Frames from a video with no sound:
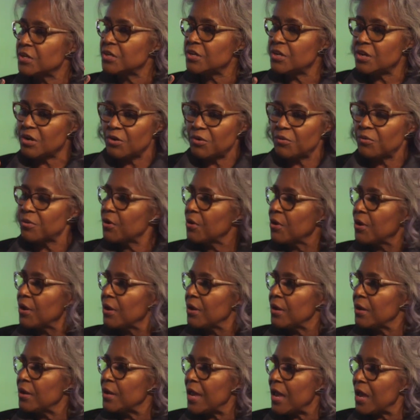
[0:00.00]
you know,
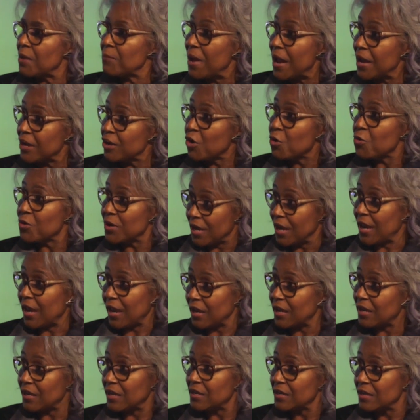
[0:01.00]
am I
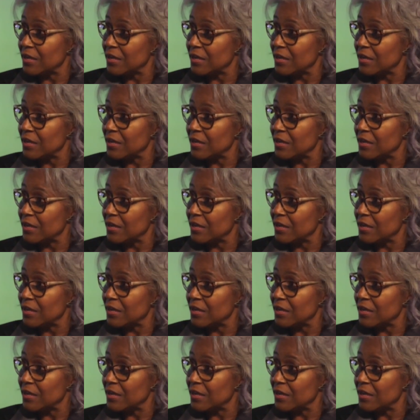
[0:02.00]
okay?